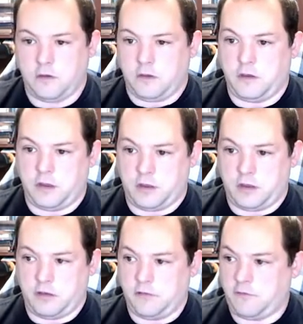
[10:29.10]

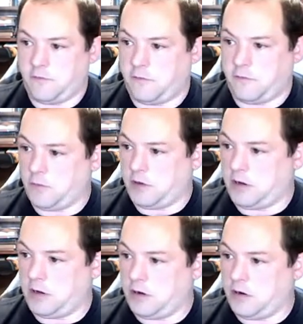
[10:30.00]
And if we come in
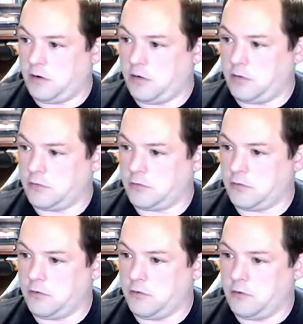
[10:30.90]
here,
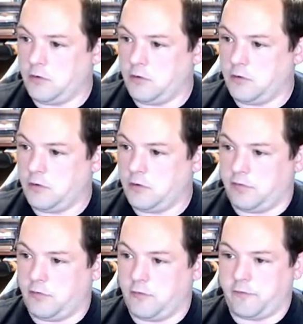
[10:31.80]
in
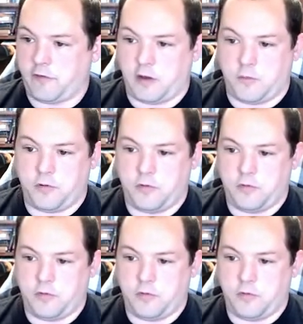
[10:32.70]
your setup,